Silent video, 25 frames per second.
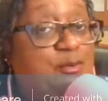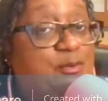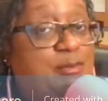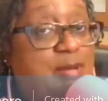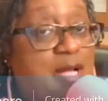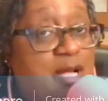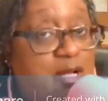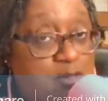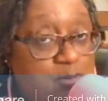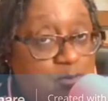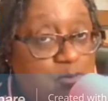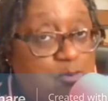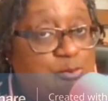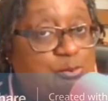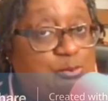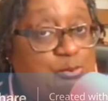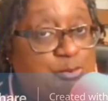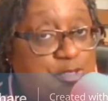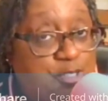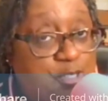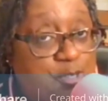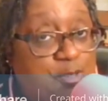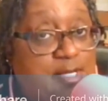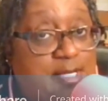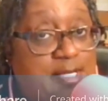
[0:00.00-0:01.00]

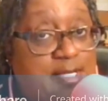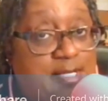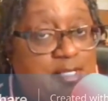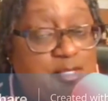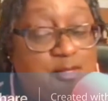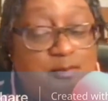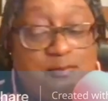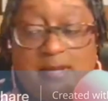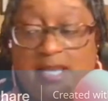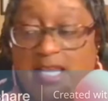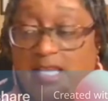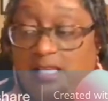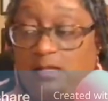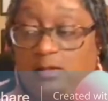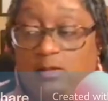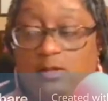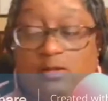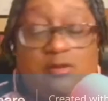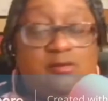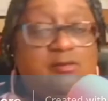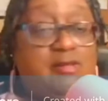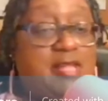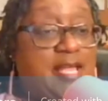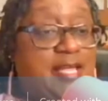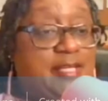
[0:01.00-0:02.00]
bones okay you may
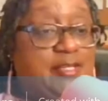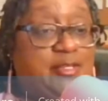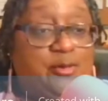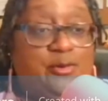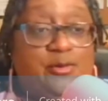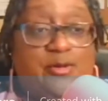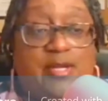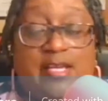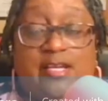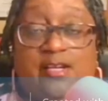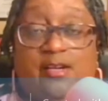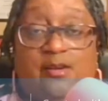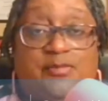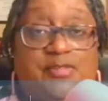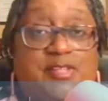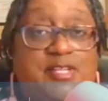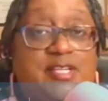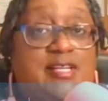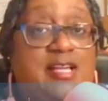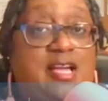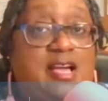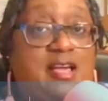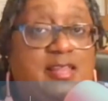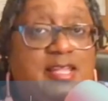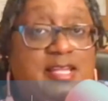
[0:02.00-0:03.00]
look like you healthy
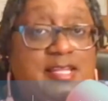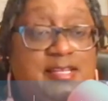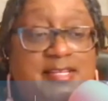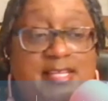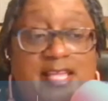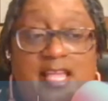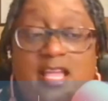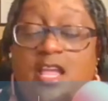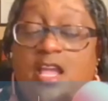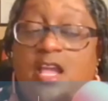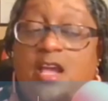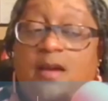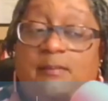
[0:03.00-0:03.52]
and all like that